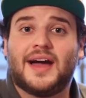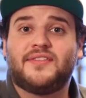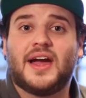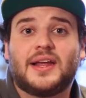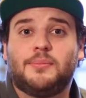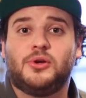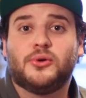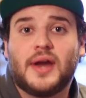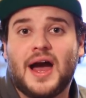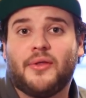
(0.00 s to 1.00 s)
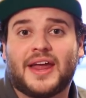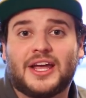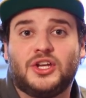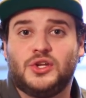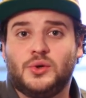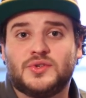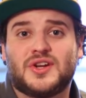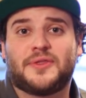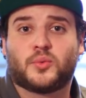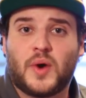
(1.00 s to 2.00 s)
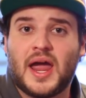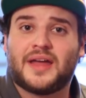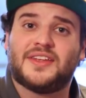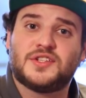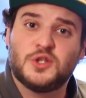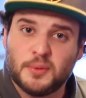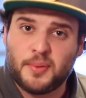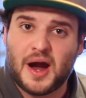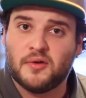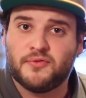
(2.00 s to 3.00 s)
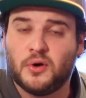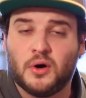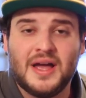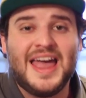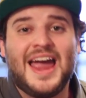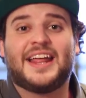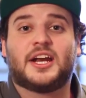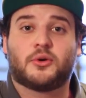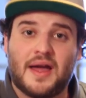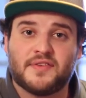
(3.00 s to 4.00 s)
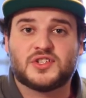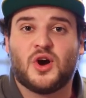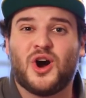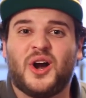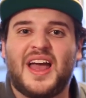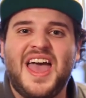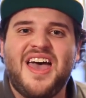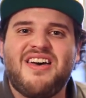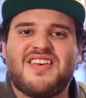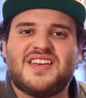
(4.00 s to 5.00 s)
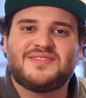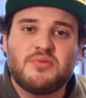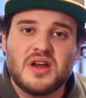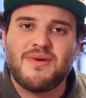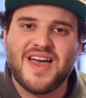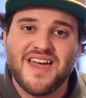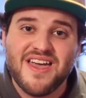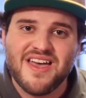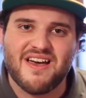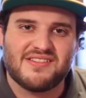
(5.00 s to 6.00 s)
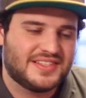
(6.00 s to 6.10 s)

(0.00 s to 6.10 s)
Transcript: I've got a computer now that I can use on the reg that's super powerful, and I got a graphics card, and that was pretty badass.